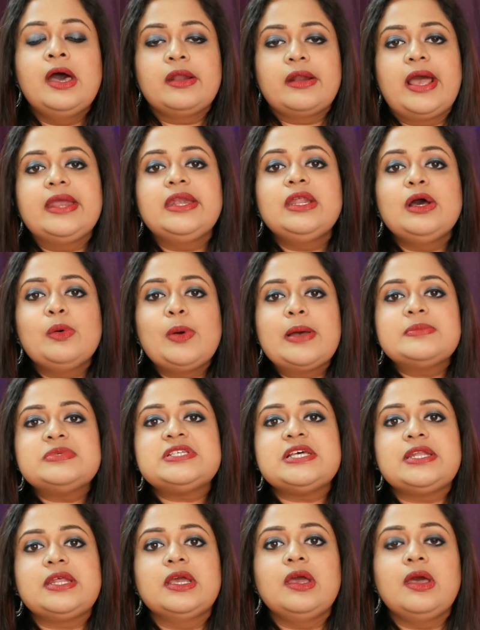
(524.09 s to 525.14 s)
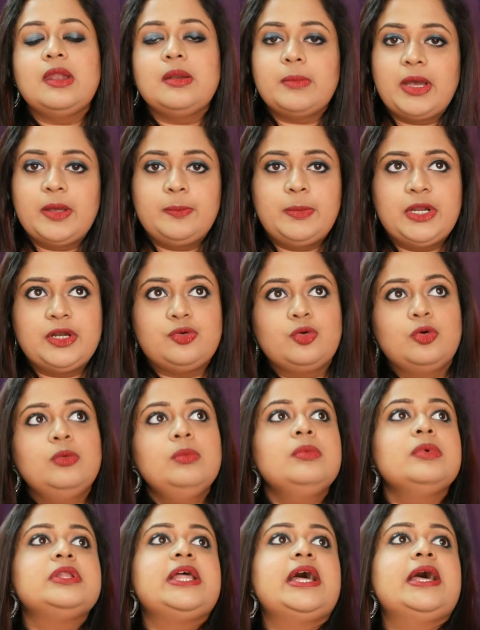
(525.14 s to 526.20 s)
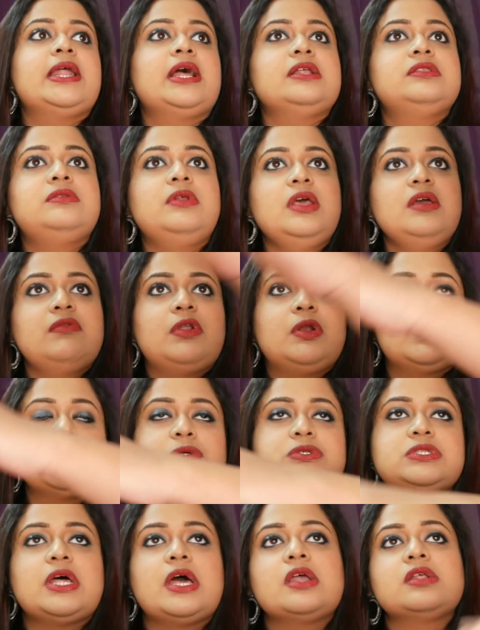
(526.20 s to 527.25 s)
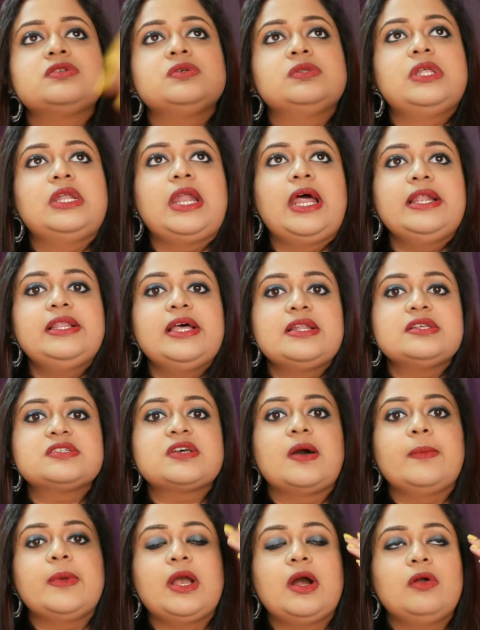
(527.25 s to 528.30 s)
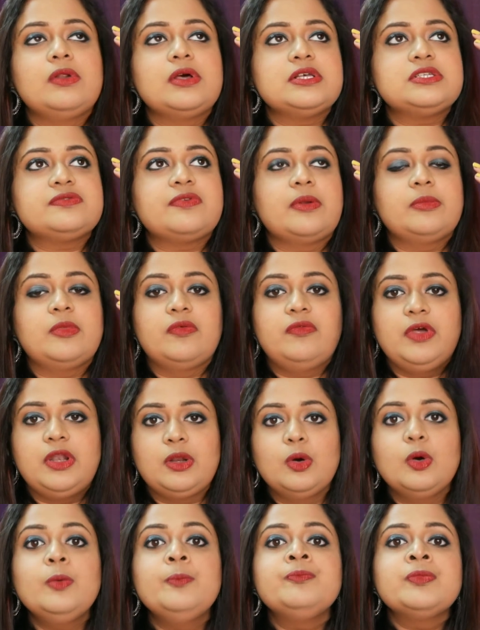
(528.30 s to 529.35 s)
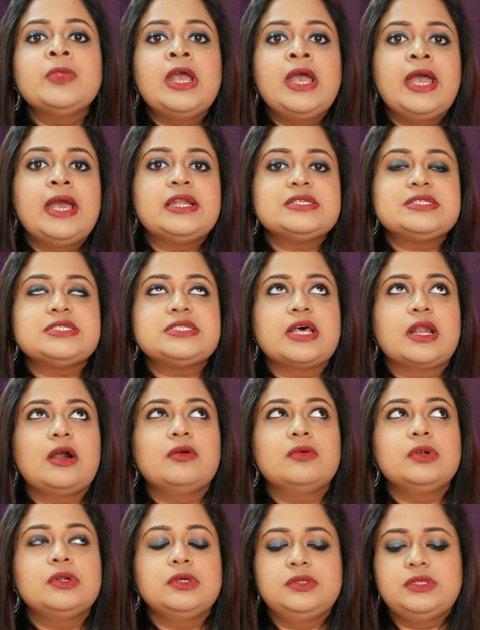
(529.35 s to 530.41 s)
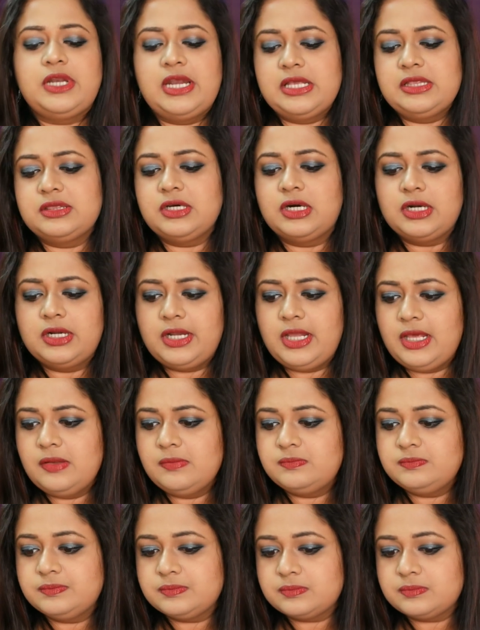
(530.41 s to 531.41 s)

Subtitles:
Right now I'm sitting in my bedroom. There are 3 windows there. So the light that is coming out is from the window. It is around 3:30